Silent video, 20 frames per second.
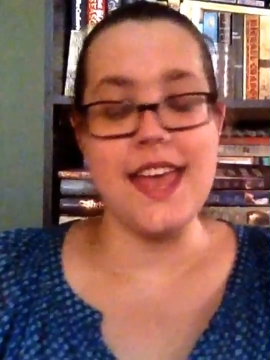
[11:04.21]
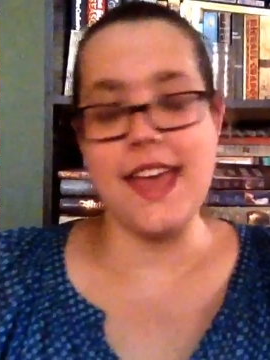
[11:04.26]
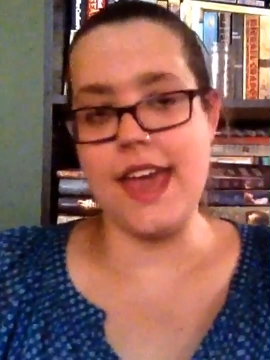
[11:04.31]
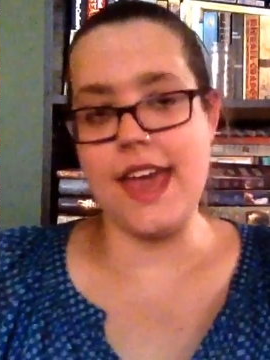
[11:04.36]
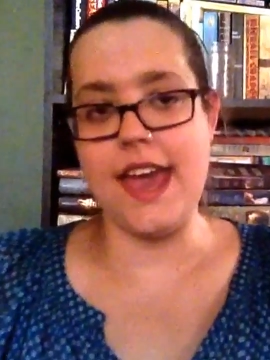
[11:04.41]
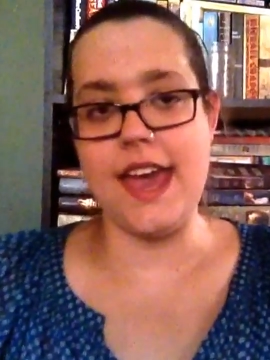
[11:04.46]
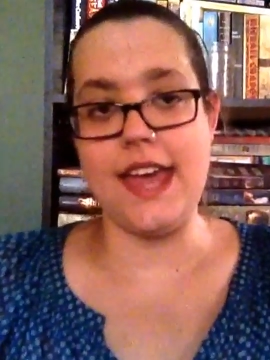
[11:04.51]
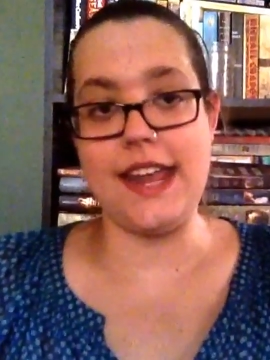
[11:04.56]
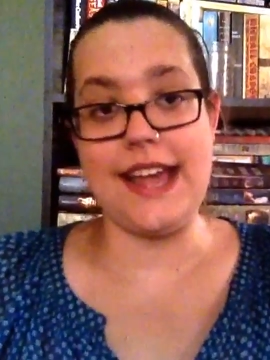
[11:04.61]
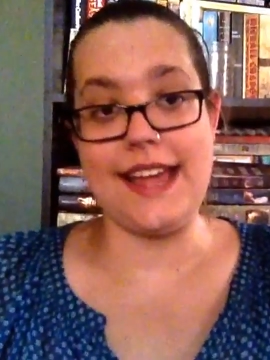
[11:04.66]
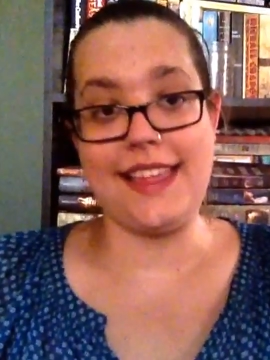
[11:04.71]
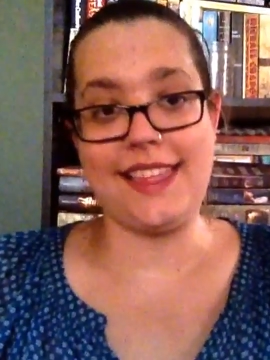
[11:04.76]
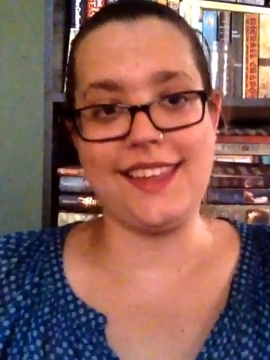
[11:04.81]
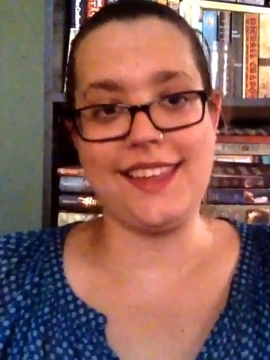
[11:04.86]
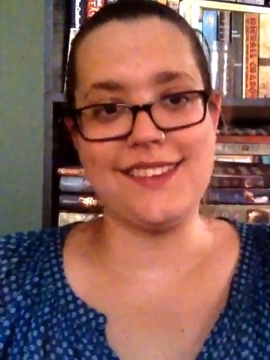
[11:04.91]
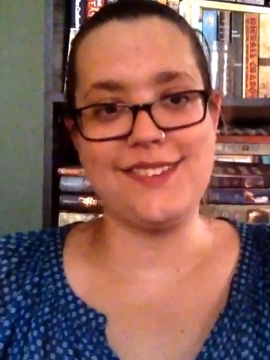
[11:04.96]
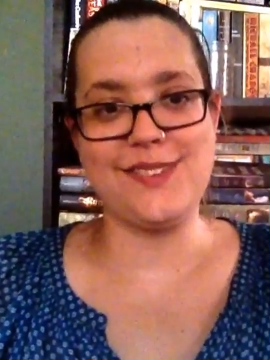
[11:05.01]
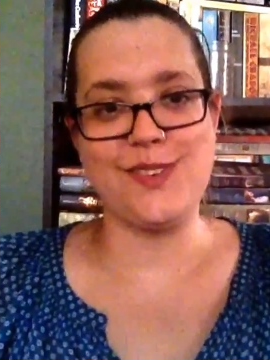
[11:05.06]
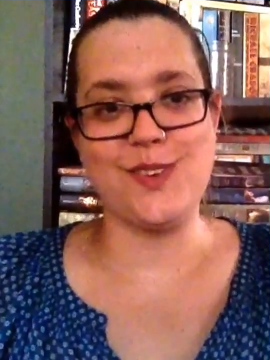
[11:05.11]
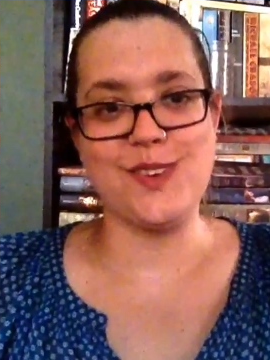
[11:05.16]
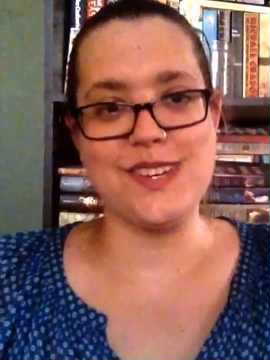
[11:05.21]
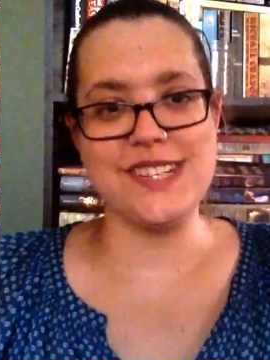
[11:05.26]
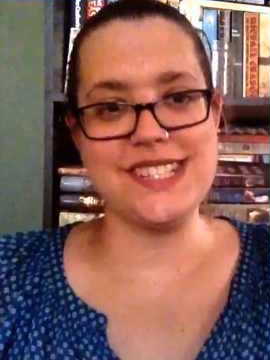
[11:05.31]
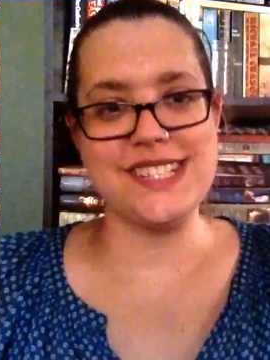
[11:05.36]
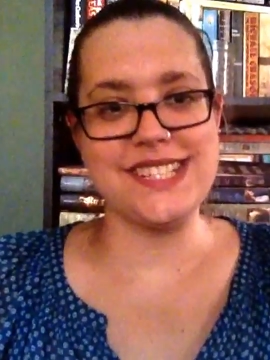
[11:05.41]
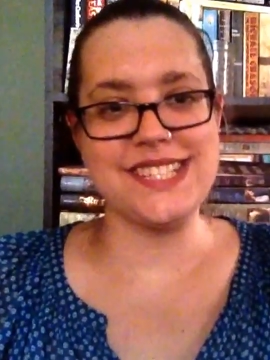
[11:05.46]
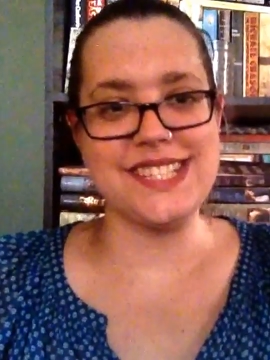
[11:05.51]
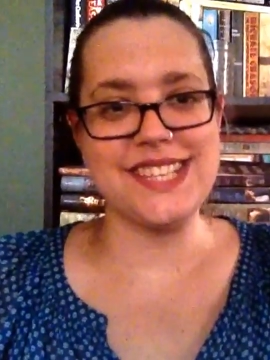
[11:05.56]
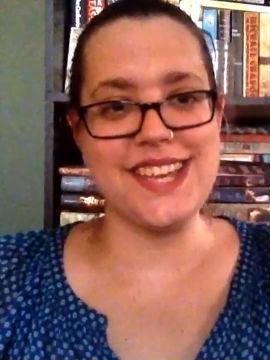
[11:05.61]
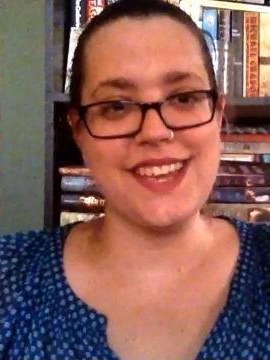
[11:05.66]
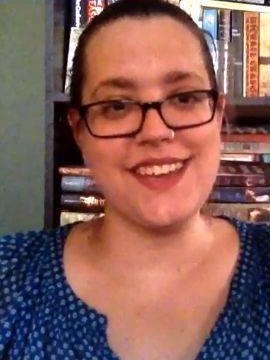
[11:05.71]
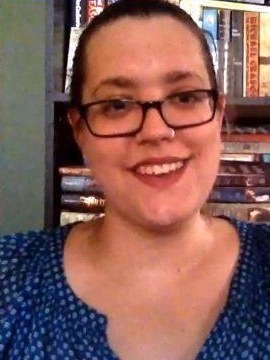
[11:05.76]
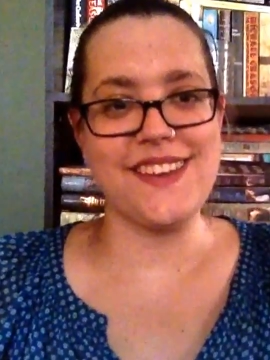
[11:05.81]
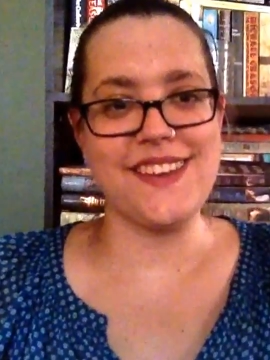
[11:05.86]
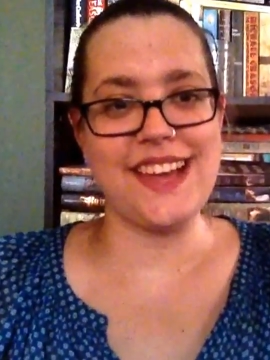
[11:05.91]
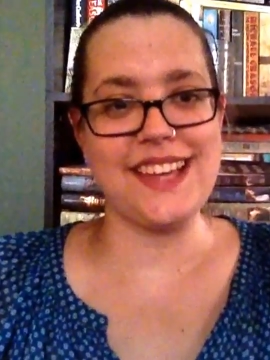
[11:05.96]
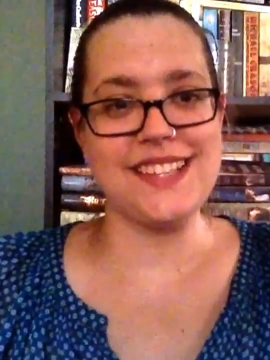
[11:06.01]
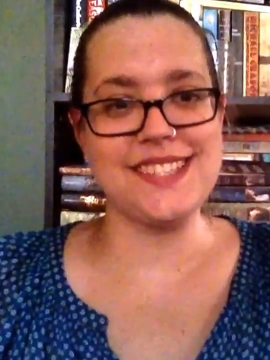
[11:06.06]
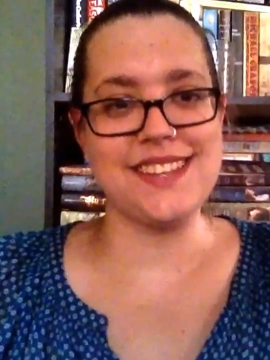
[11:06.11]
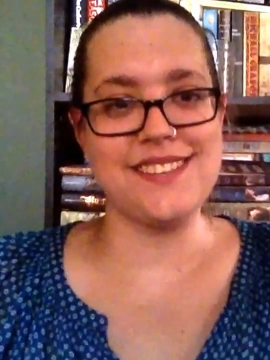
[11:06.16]
and I look forward to seeing you
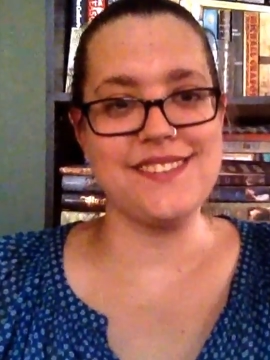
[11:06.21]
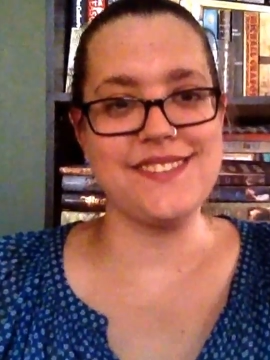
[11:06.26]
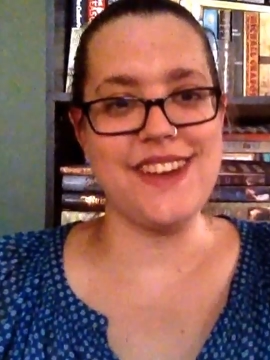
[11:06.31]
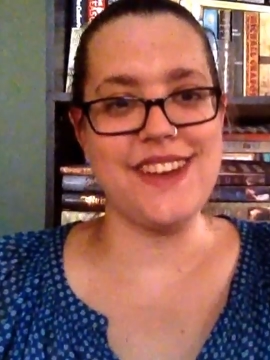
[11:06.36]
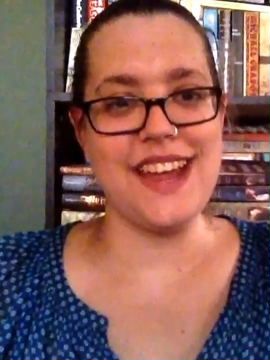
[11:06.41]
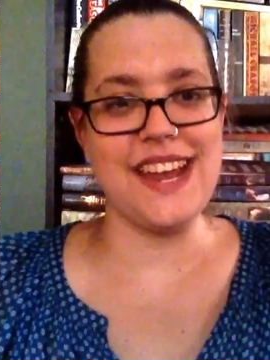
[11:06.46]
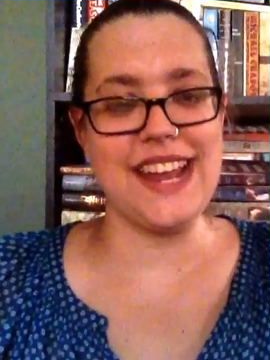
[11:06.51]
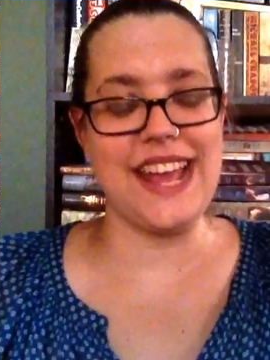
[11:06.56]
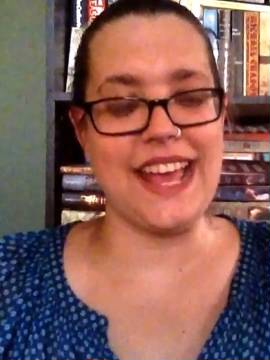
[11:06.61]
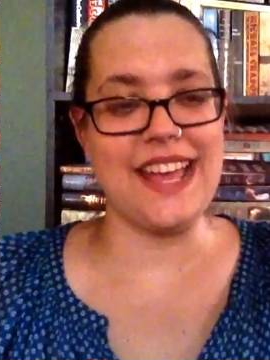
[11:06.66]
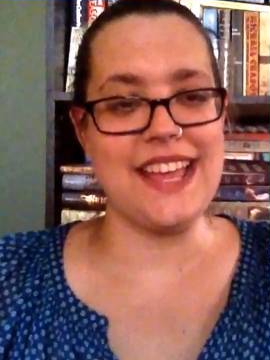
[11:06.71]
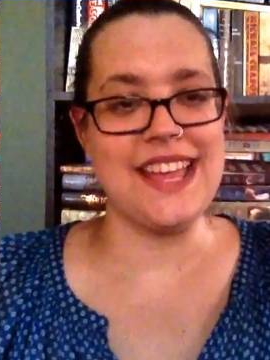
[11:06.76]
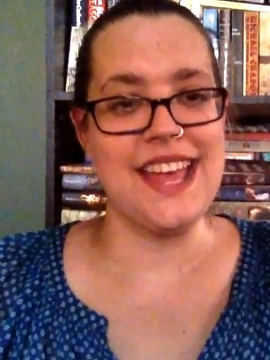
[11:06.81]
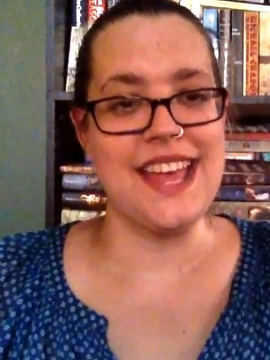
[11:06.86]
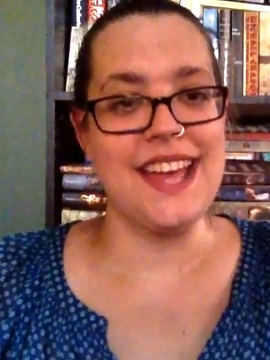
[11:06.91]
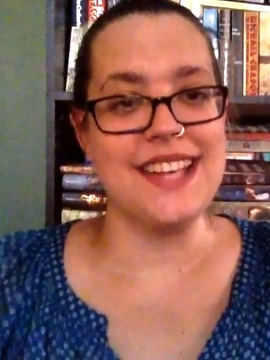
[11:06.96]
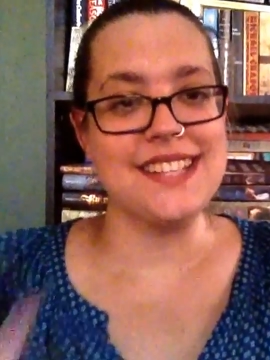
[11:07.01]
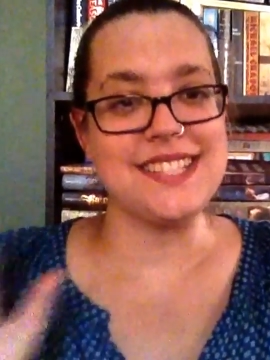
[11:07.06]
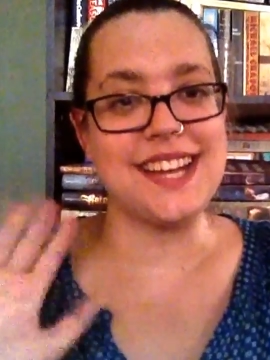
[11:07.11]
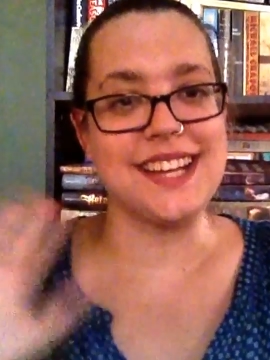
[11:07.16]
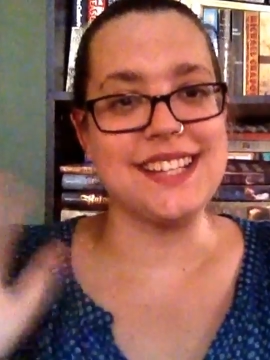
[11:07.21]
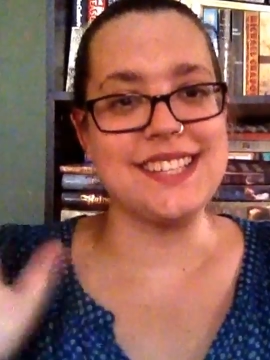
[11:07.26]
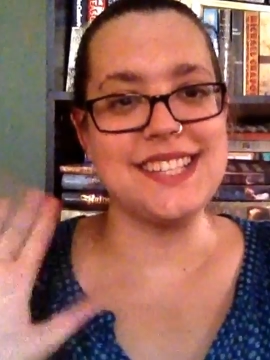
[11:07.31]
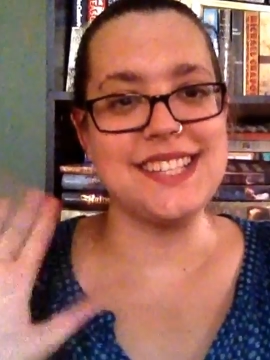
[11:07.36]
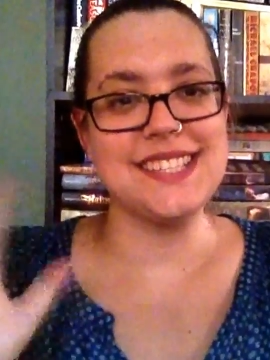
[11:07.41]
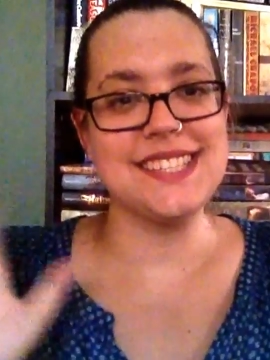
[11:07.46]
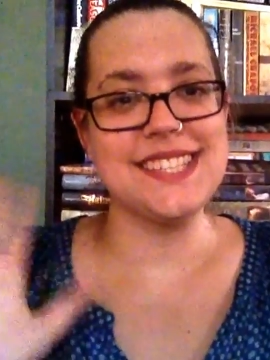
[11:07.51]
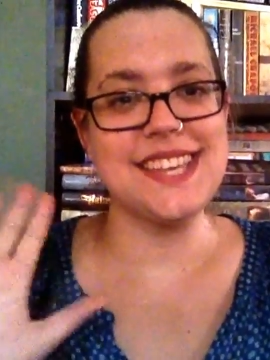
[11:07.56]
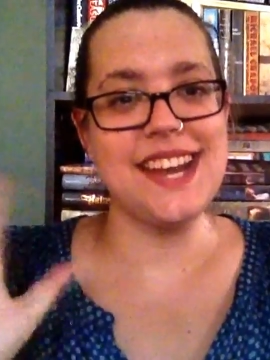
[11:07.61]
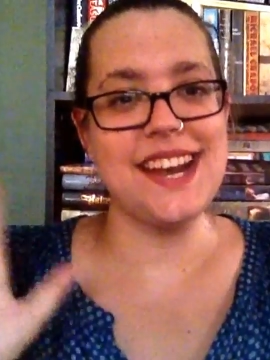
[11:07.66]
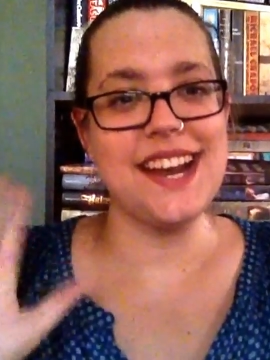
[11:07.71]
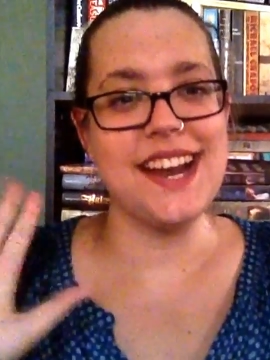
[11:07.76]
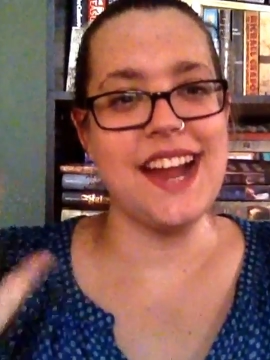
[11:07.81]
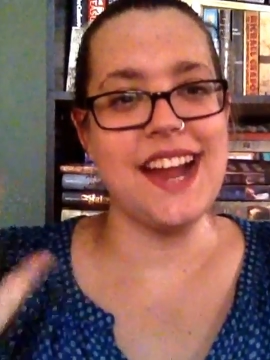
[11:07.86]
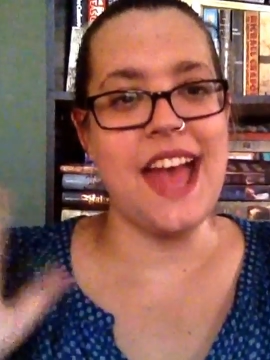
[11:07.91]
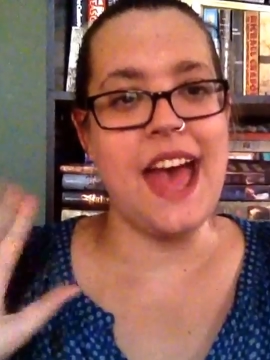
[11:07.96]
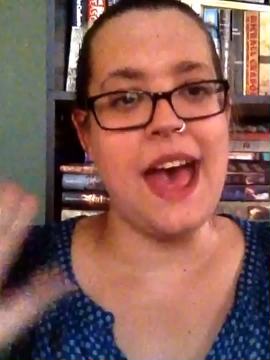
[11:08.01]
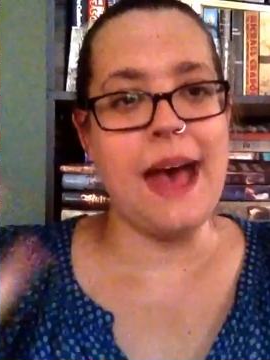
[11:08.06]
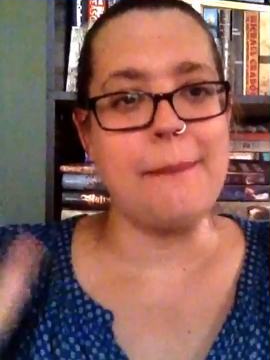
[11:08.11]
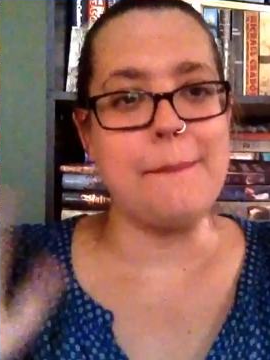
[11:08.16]
guys on Friday. Talk to you later.
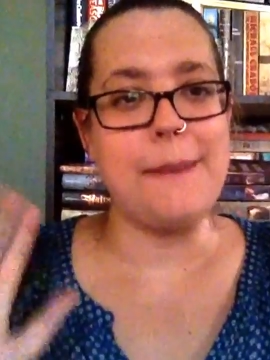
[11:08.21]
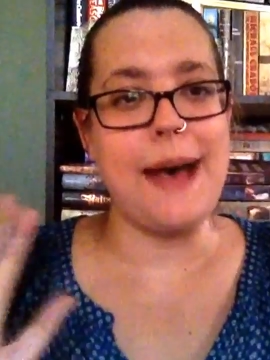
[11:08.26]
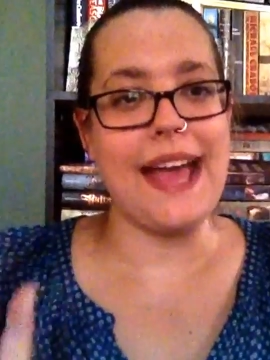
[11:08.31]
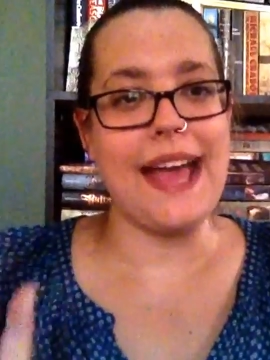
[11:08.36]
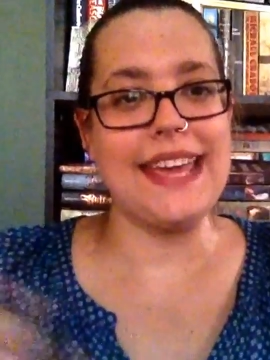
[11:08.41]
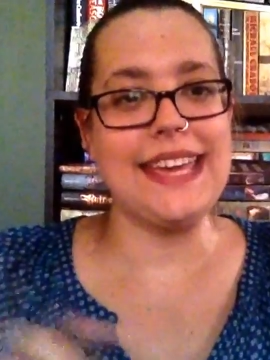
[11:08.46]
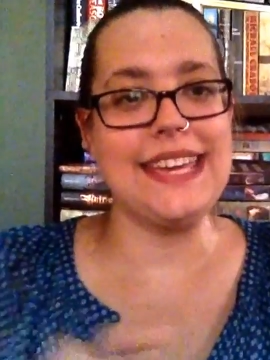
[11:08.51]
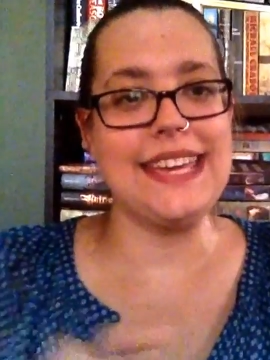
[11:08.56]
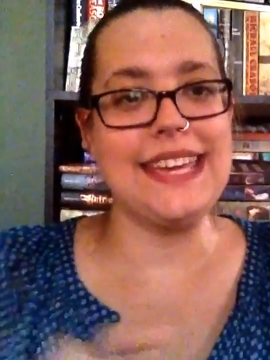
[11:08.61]
Bye!